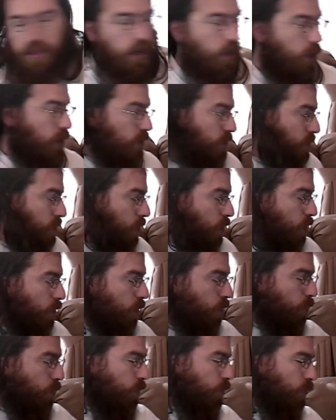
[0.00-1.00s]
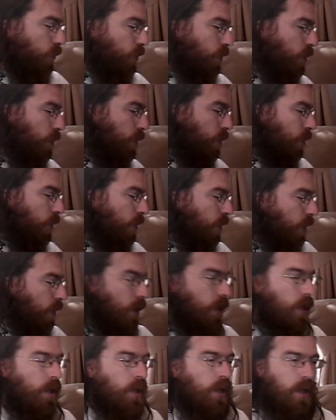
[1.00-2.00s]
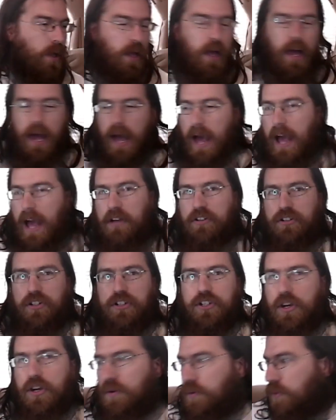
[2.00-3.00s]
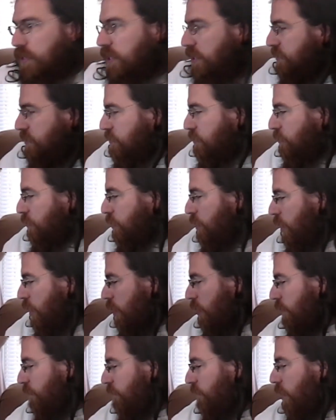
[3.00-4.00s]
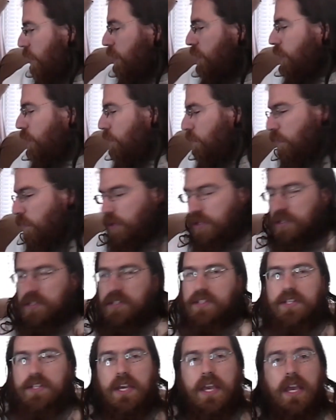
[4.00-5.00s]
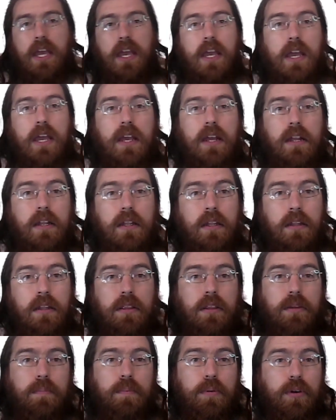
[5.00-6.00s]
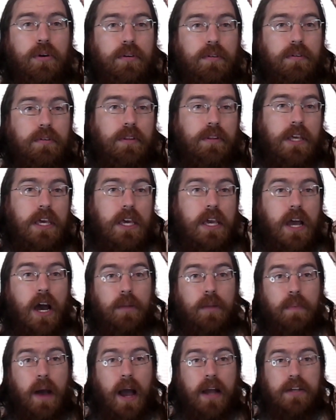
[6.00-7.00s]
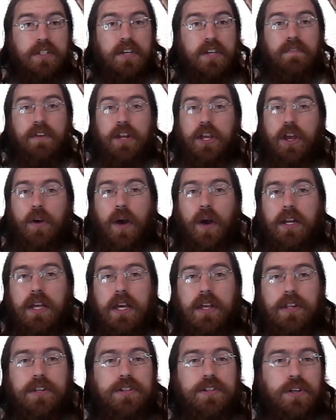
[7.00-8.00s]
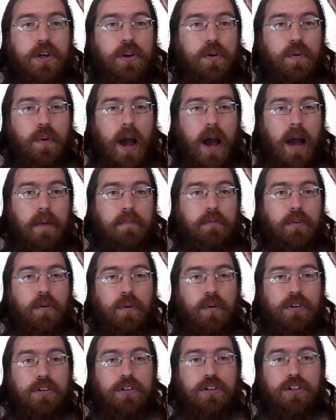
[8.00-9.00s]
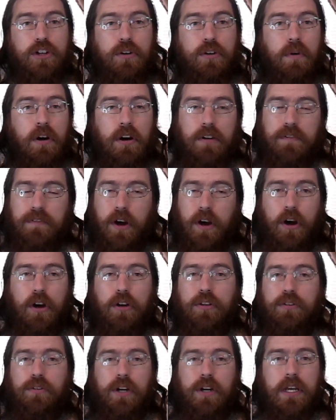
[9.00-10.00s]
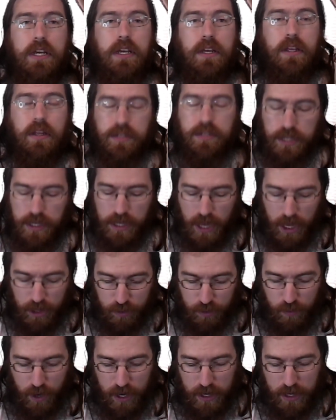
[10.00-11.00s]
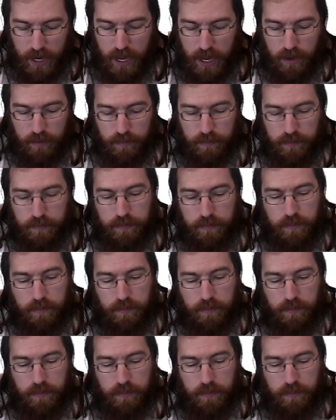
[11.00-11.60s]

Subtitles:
Alright, so I actually showed these three off all at once in the book, the unboxing video I did. So I'm going to show off all three together right now.